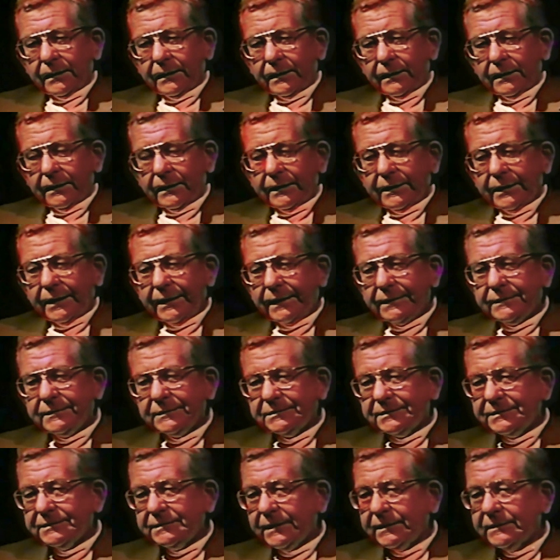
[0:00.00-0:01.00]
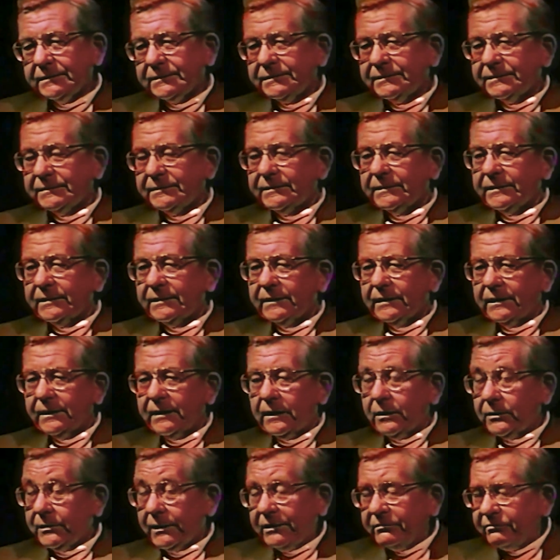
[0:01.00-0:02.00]
I had the sense,
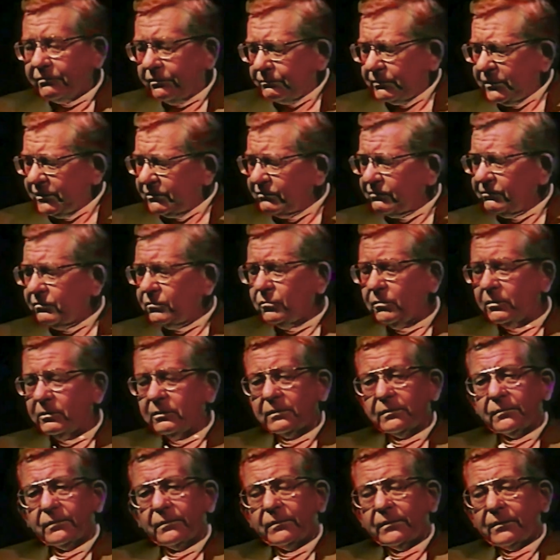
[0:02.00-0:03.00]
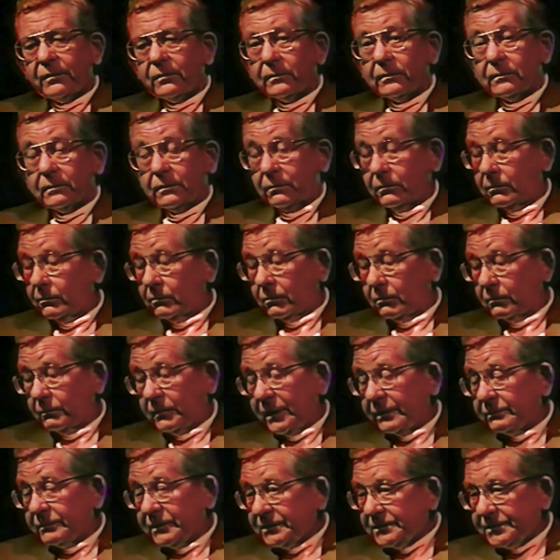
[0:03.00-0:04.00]
never before, or
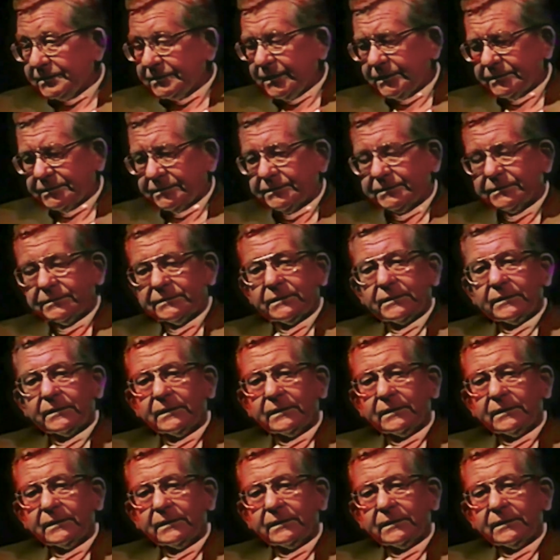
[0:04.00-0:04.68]
maybe since,